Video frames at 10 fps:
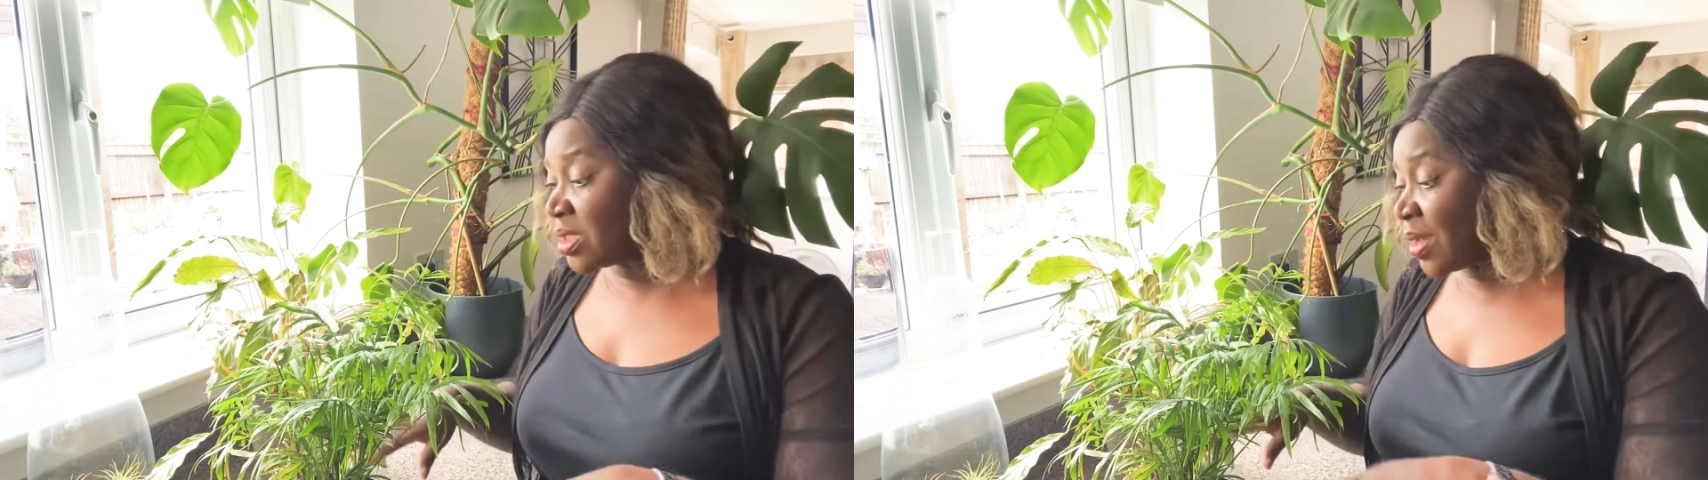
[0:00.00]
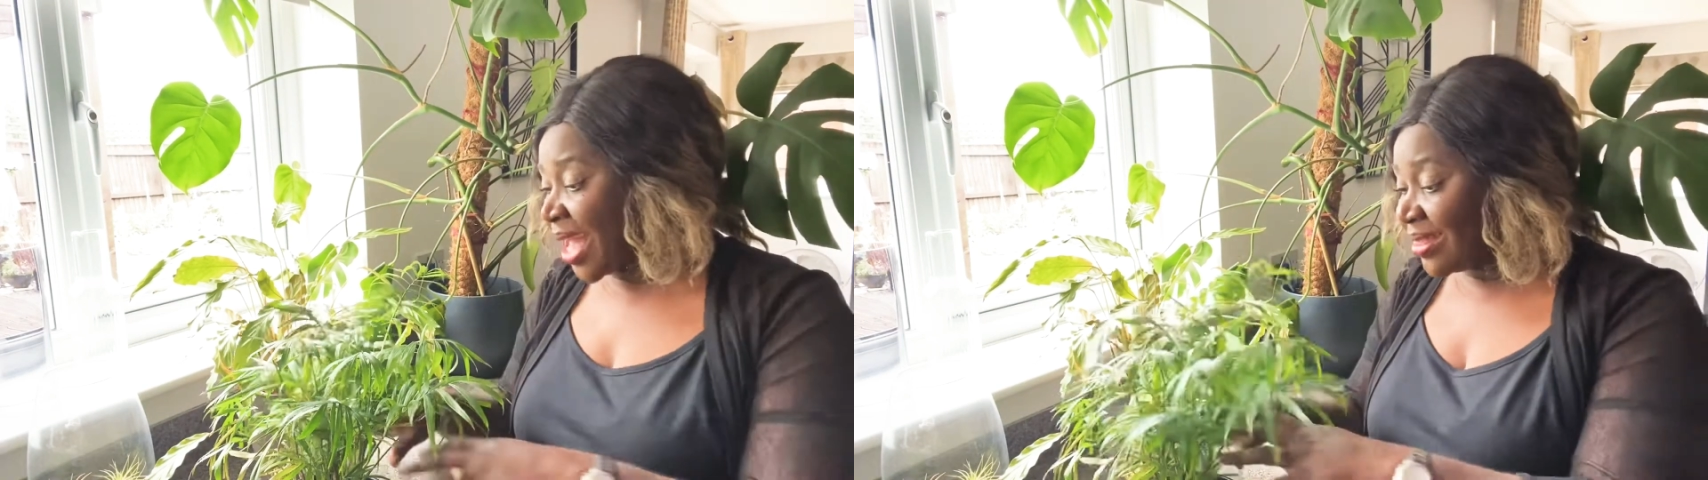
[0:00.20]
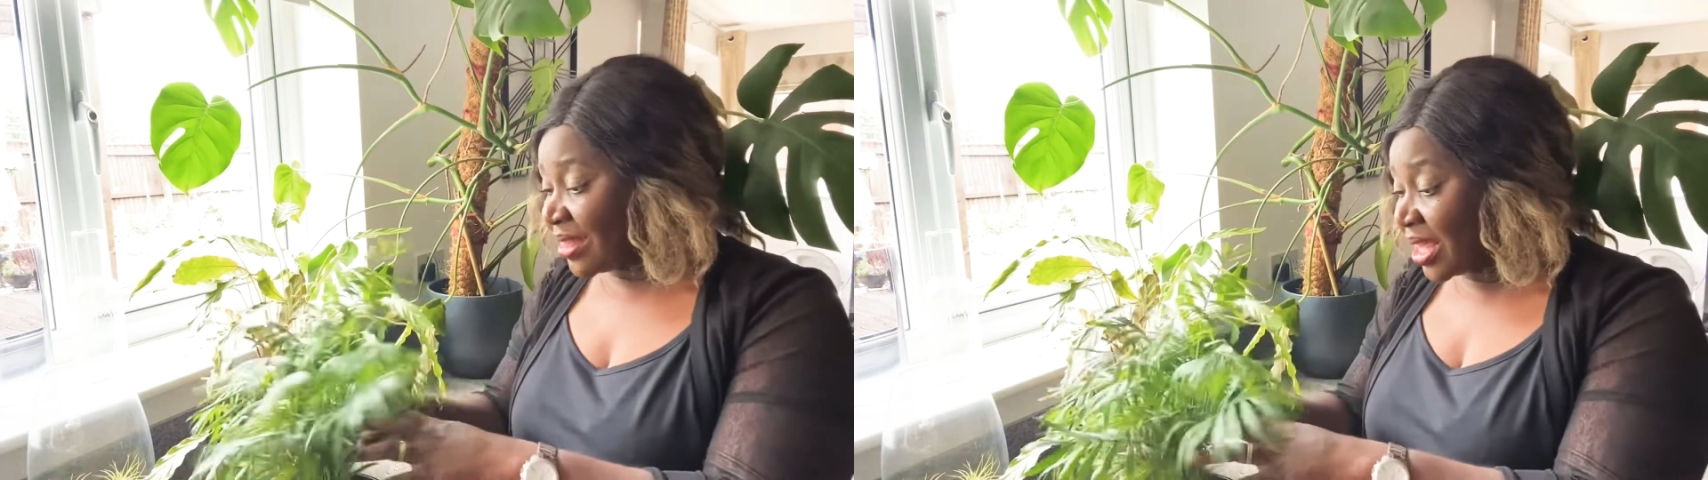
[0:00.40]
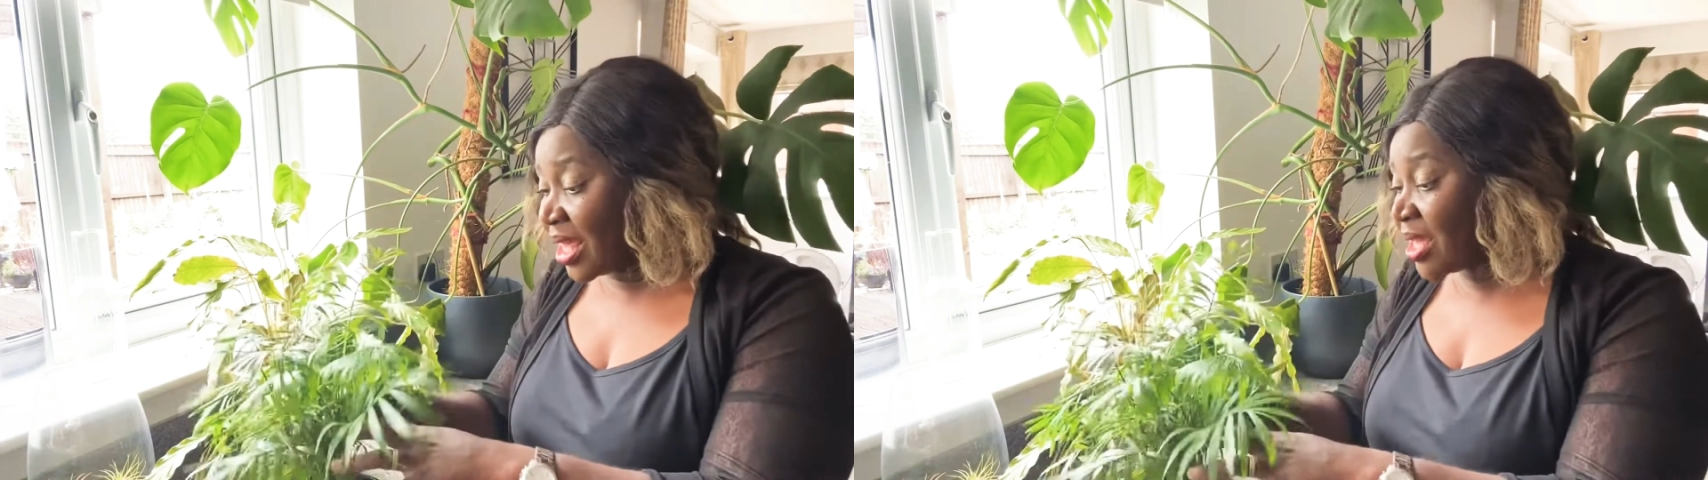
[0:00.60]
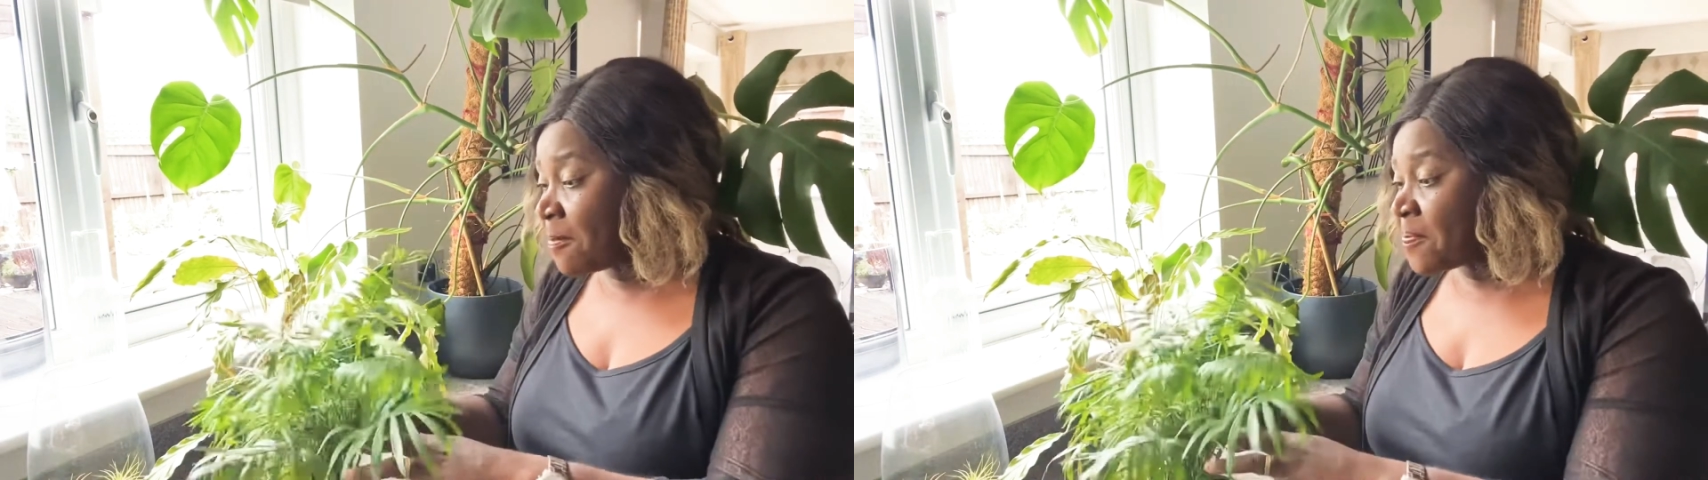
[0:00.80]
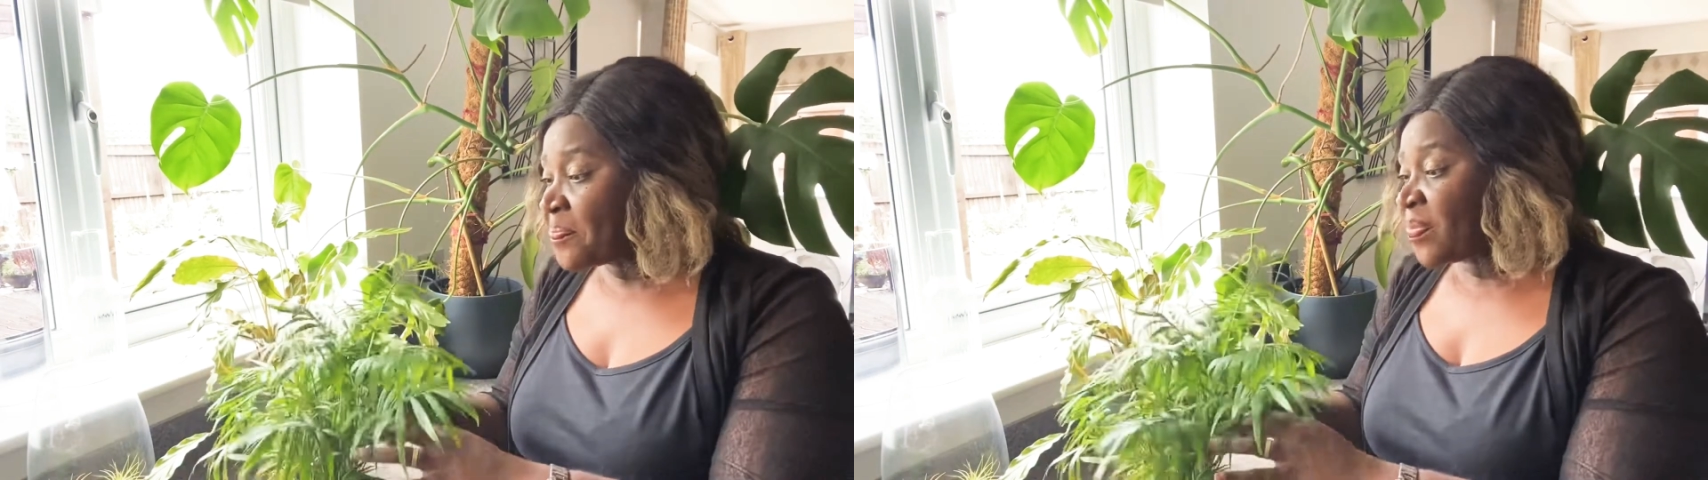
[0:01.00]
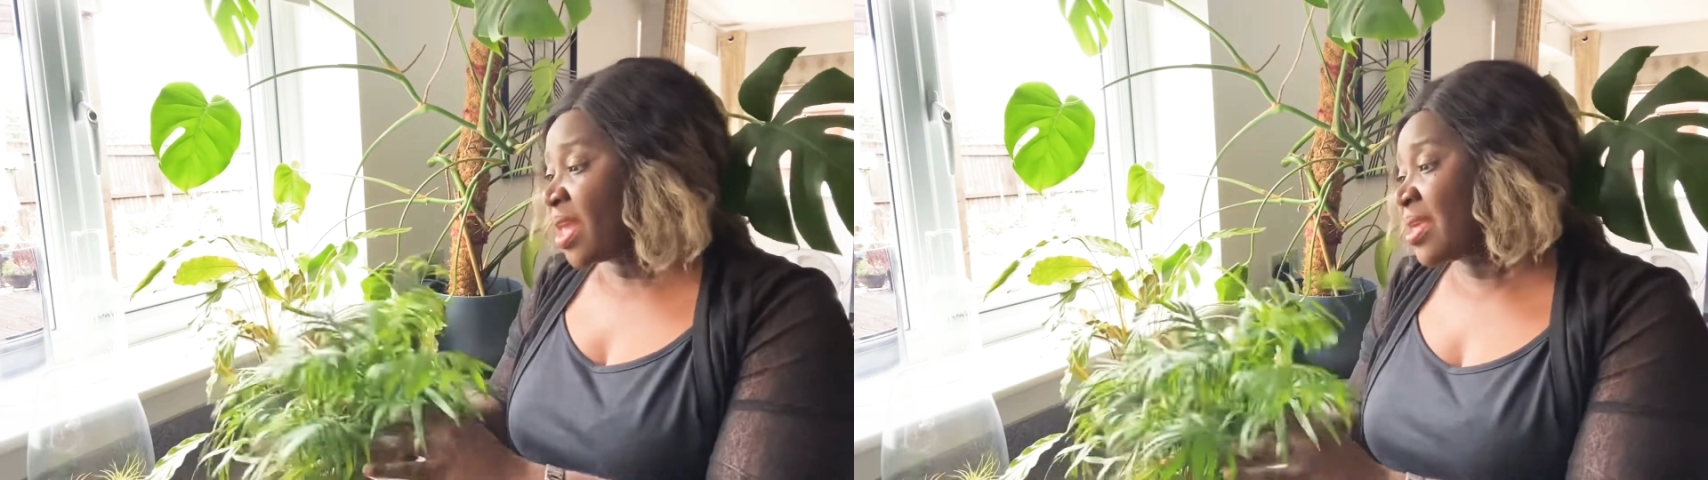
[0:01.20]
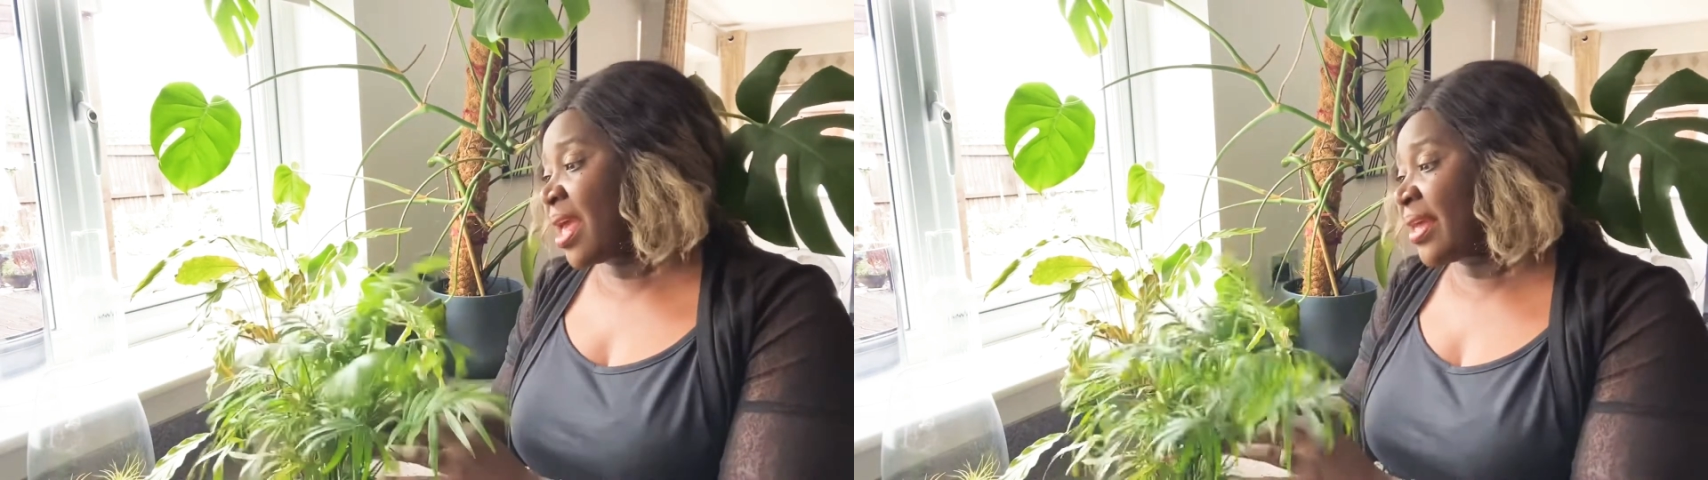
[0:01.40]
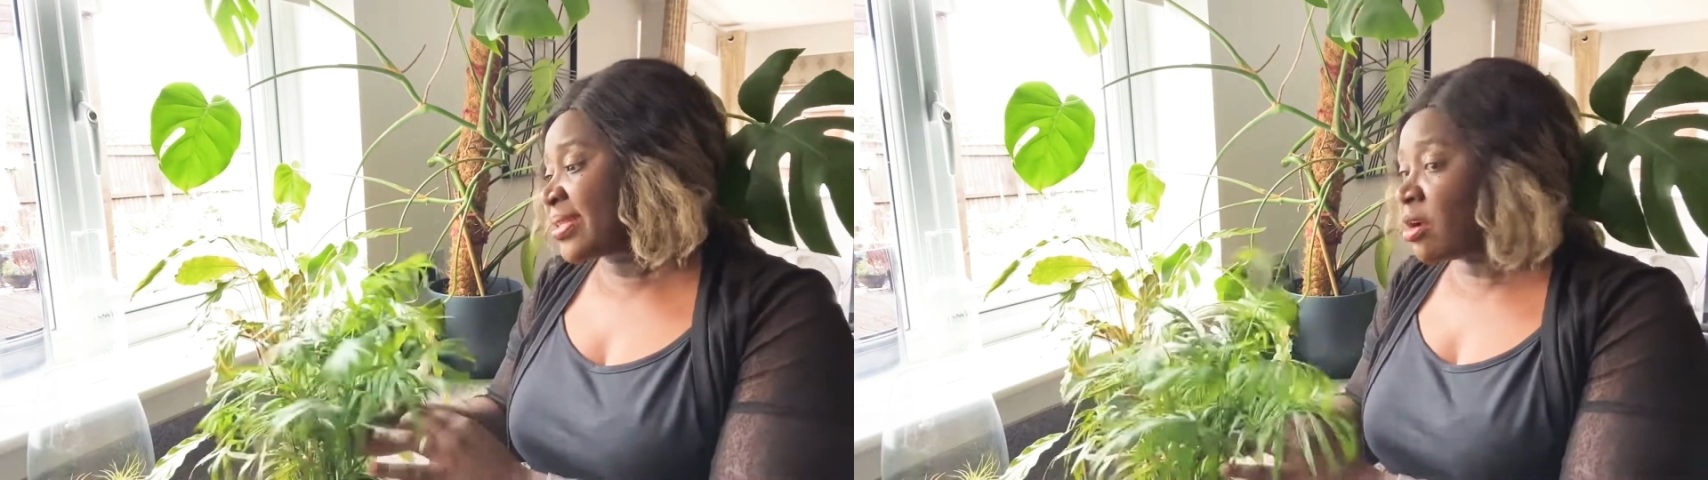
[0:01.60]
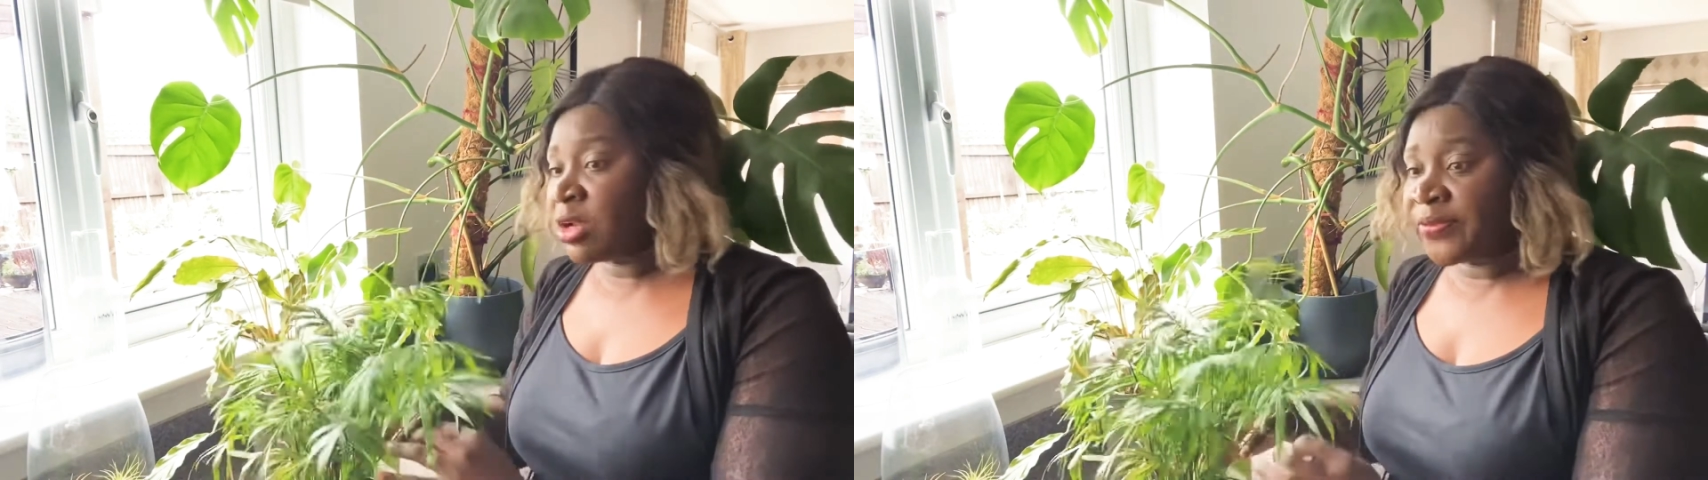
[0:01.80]
So I think, yeah,
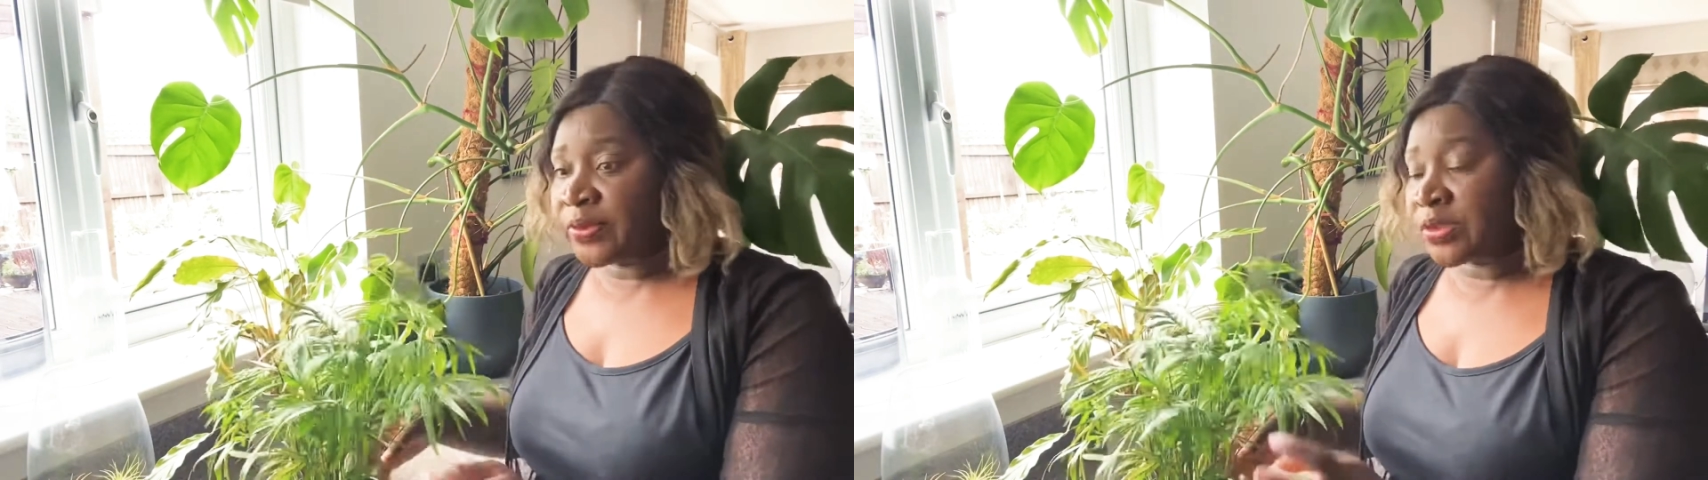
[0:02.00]
it's all of those